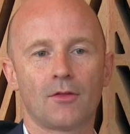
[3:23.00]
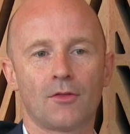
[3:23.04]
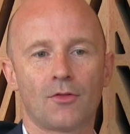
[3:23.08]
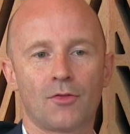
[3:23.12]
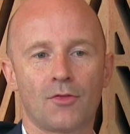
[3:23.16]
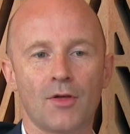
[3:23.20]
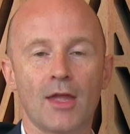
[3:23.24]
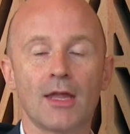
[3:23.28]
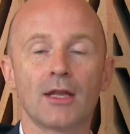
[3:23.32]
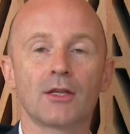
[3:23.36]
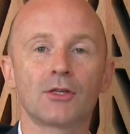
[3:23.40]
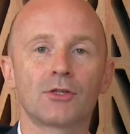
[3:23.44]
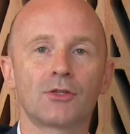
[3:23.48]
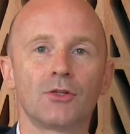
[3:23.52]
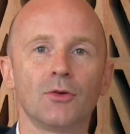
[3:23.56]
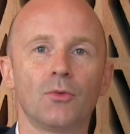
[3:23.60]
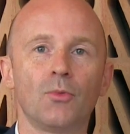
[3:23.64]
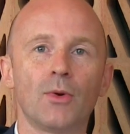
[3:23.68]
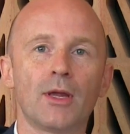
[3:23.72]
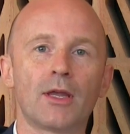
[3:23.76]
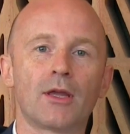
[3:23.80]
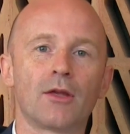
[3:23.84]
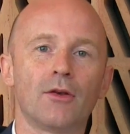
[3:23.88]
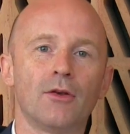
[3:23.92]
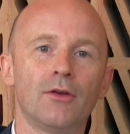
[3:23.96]
things that
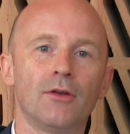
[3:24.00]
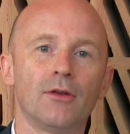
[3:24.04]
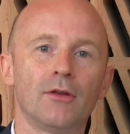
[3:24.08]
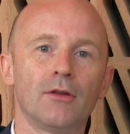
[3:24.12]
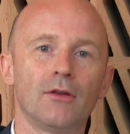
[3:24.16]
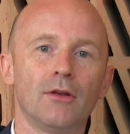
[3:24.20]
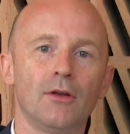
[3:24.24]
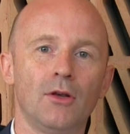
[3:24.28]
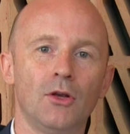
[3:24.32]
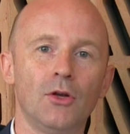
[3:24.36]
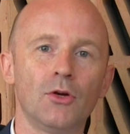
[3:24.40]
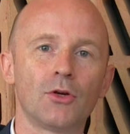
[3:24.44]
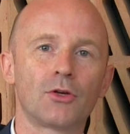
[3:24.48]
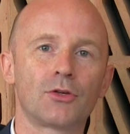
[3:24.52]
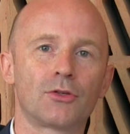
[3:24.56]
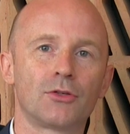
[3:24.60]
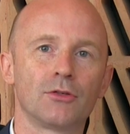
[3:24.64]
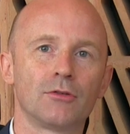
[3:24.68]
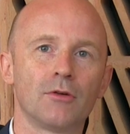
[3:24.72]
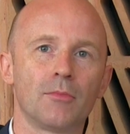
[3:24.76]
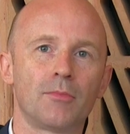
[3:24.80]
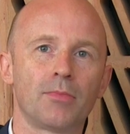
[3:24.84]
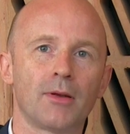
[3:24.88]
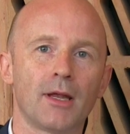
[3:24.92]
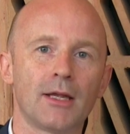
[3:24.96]
we can look
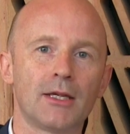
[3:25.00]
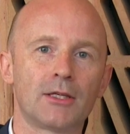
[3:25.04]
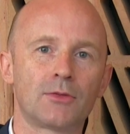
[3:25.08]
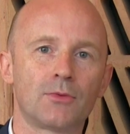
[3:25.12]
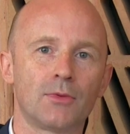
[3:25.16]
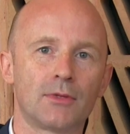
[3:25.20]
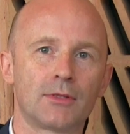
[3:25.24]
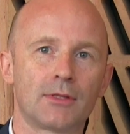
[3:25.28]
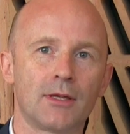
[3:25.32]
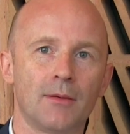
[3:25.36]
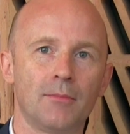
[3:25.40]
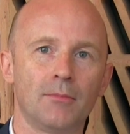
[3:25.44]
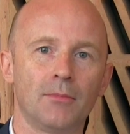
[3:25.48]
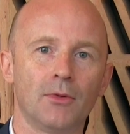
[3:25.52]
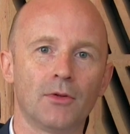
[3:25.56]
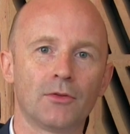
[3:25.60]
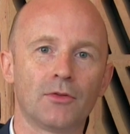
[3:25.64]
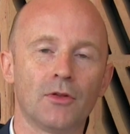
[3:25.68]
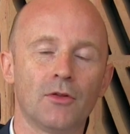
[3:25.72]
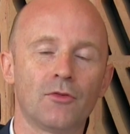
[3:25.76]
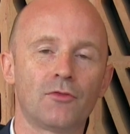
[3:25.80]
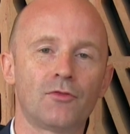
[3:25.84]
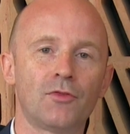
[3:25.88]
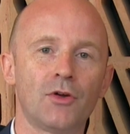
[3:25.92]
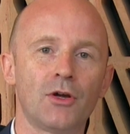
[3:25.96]
to replace with
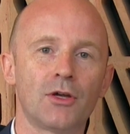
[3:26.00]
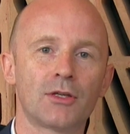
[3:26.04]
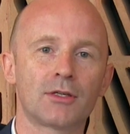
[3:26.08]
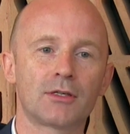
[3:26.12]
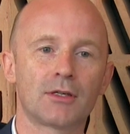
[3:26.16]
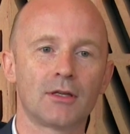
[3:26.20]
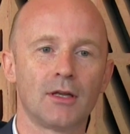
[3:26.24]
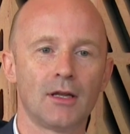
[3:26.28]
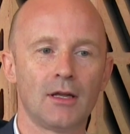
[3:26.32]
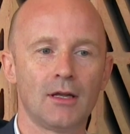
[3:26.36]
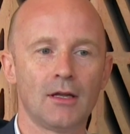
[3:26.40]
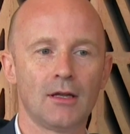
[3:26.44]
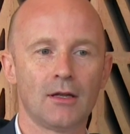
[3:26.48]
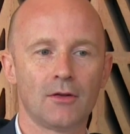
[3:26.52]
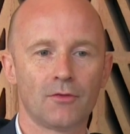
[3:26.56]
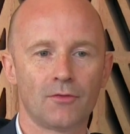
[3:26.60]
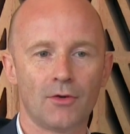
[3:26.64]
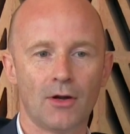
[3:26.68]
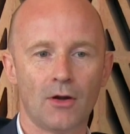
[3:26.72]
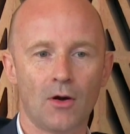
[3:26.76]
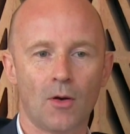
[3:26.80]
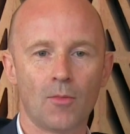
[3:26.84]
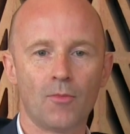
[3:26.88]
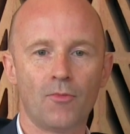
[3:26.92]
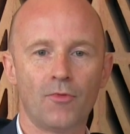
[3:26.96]
symbols. And the first,
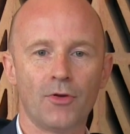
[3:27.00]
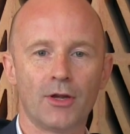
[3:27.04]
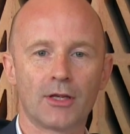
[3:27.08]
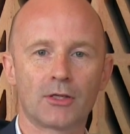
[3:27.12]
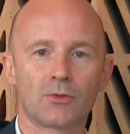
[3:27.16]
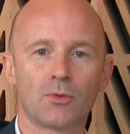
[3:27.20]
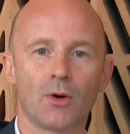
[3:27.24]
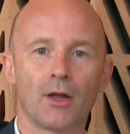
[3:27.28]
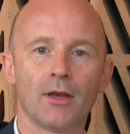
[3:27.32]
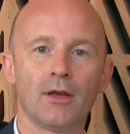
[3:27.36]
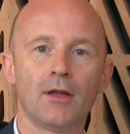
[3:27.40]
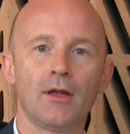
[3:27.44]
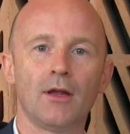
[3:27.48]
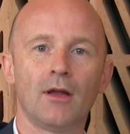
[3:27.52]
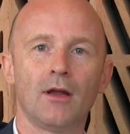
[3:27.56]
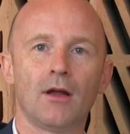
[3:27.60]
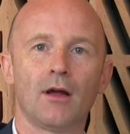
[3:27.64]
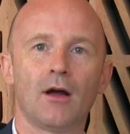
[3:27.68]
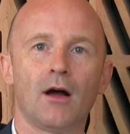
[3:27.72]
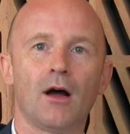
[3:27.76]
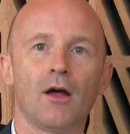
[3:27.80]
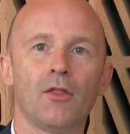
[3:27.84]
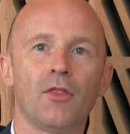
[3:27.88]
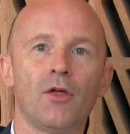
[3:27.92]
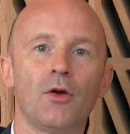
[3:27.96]
very obvious one,
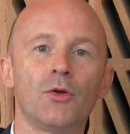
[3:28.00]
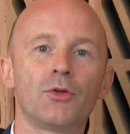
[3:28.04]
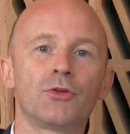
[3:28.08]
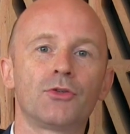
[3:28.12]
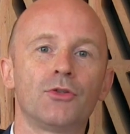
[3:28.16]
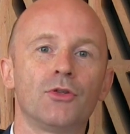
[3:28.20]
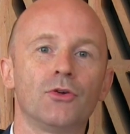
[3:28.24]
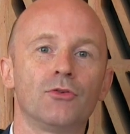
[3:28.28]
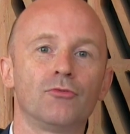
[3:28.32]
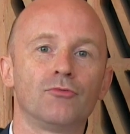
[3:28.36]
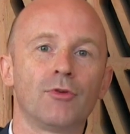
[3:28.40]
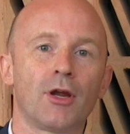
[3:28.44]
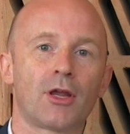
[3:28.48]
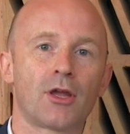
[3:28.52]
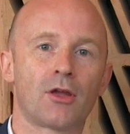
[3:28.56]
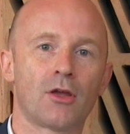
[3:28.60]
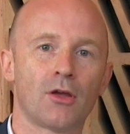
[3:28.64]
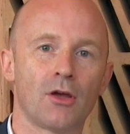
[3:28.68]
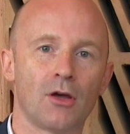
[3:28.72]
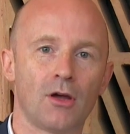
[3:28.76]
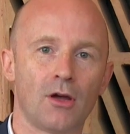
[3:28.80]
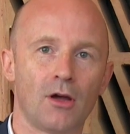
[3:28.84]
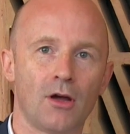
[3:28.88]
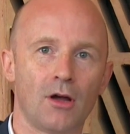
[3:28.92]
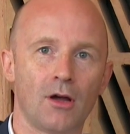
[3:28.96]
are those that
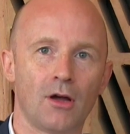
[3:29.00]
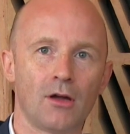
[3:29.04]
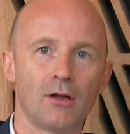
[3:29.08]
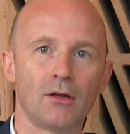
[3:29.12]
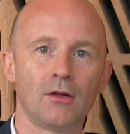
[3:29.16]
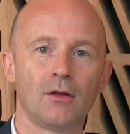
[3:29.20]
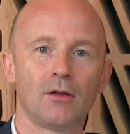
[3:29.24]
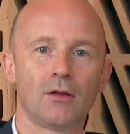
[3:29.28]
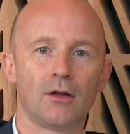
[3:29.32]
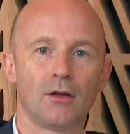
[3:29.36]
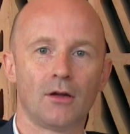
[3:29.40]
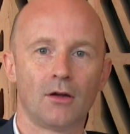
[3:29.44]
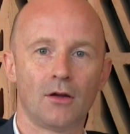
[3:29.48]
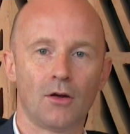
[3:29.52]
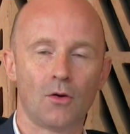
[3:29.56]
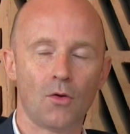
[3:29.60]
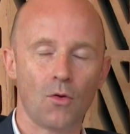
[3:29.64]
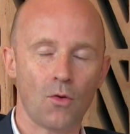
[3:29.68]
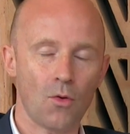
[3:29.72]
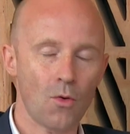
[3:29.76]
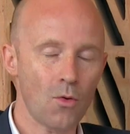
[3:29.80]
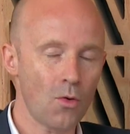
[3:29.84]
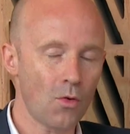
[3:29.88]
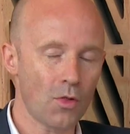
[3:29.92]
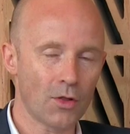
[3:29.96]
recur
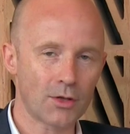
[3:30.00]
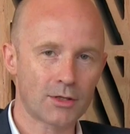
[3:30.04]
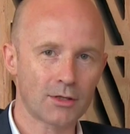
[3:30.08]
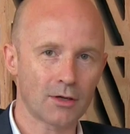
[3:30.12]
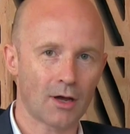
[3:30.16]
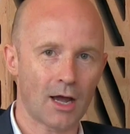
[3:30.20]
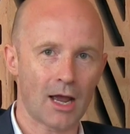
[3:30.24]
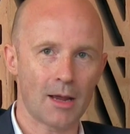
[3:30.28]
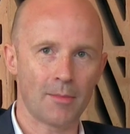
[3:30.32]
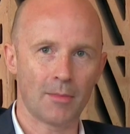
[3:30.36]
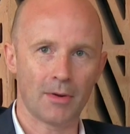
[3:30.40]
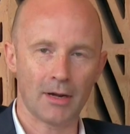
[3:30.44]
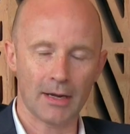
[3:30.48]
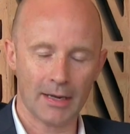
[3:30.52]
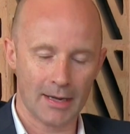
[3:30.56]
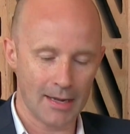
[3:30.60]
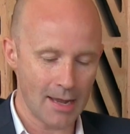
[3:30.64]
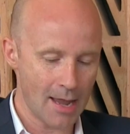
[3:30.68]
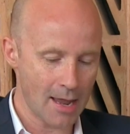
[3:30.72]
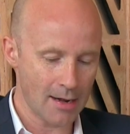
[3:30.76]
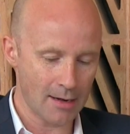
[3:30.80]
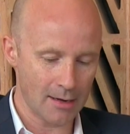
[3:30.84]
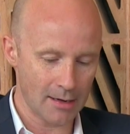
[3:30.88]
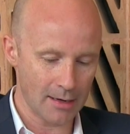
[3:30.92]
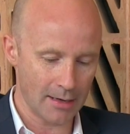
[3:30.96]
all the time,
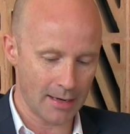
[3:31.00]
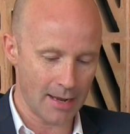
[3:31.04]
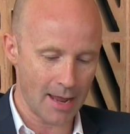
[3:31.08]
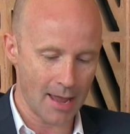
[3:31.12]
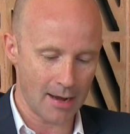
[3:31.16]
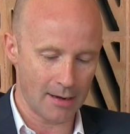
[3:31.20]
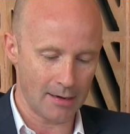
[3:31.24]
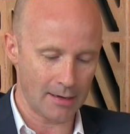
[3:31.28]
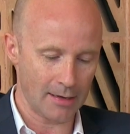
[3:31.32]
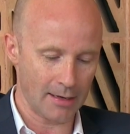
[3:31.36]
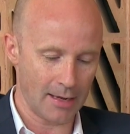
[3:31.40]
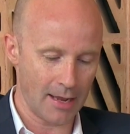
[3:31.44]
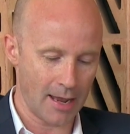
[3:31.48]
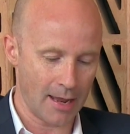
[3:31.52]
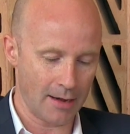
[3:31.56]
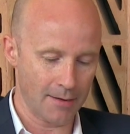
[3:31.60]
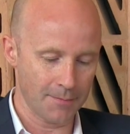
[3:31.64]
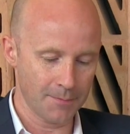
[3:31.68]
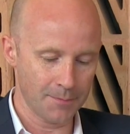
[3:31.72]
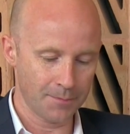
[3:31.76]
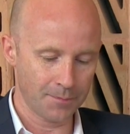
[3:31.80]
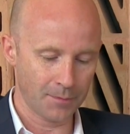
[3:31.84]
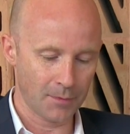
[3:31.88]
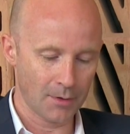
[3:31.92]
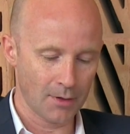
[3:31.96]
again and again and again.
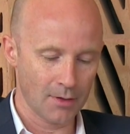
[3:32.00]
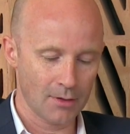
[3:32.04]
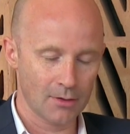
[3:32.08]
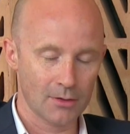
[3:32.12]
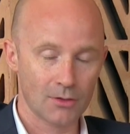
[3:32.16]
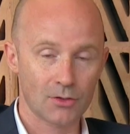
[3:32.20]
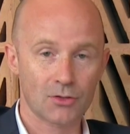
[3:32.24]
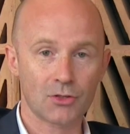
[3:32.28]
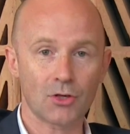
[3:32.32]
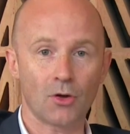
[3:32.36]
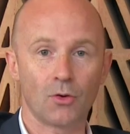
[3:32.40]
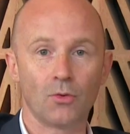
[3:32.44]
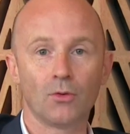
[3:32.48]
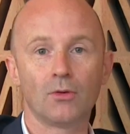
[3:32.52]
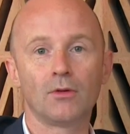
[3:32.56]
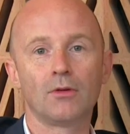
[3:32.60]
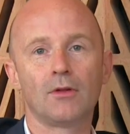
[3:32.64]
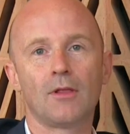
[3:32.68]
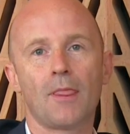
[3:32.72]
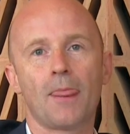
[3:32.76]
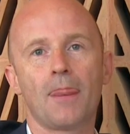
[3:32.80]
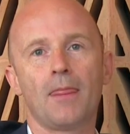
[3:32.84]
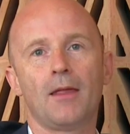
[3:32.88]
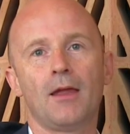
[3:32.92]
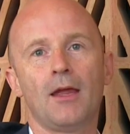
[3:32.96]
So
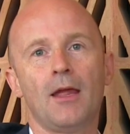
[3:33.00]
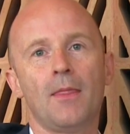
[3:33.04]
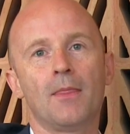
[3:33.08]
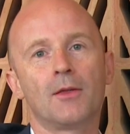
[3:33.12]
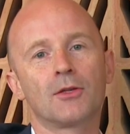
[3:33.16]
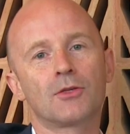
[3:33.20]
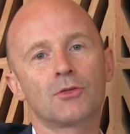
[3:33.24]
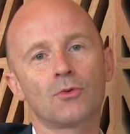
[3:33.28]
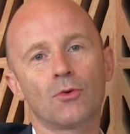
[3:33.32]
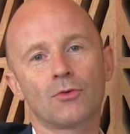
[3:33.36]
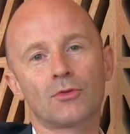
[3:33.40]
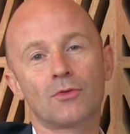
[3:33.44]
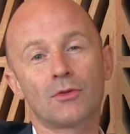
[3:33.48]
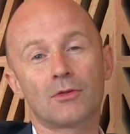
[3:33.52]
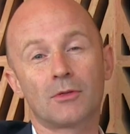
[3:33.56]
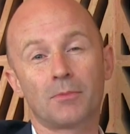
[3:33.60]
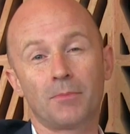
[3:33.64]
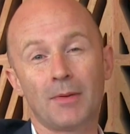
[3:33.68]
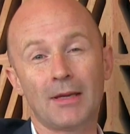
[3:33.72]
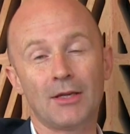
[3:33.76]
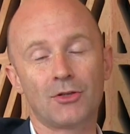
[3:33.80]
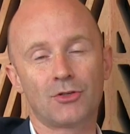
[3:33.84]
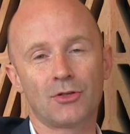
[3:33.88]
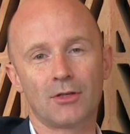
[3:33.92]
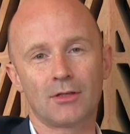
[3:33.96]
in the sort of
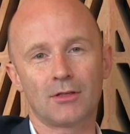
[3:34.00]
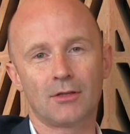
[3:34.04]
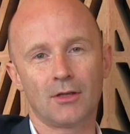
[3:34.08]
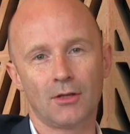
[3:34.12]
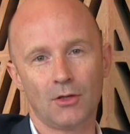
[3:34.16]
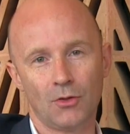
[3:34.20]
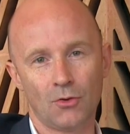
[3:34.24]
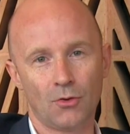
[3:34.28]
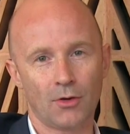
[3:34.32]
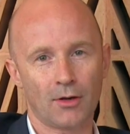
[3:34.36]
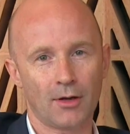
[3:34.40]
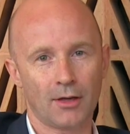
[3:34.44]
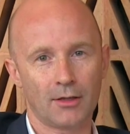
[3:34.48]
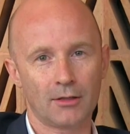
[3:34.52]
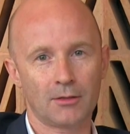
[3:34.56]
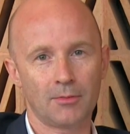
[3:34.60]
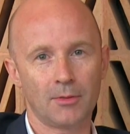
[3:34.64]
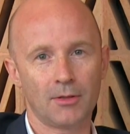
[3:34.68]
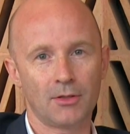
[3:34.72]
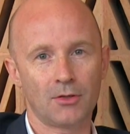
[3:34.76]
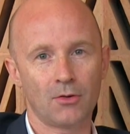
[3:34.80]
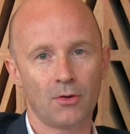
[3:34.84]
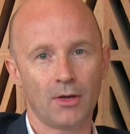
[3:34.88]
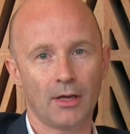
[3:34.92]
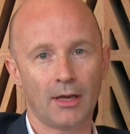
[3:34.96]
speeches that you're going to
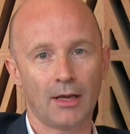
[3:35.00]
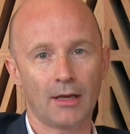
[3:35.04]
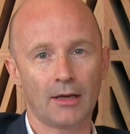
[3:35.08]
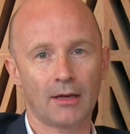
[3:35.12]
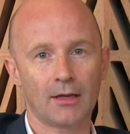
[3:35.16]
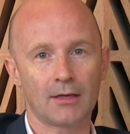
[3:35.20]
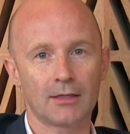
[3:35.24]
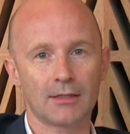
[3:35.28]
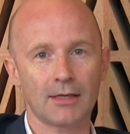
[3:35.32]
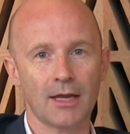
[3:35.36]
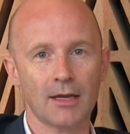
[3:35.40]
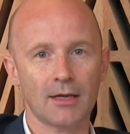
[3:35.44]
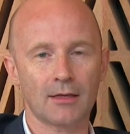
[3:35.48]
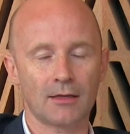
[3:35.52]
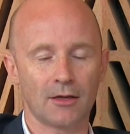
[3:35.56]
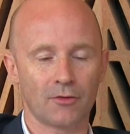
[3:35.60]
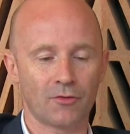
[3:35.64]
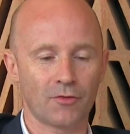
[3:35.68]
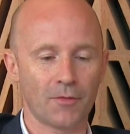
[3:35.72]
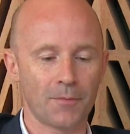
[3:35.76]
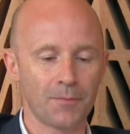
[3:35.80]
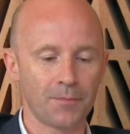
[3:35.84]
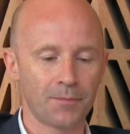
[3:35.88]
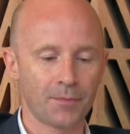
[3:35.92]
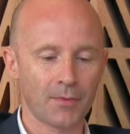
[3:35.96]
be doing in
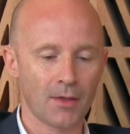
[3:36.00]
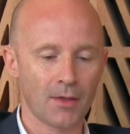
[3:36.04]
consecutive,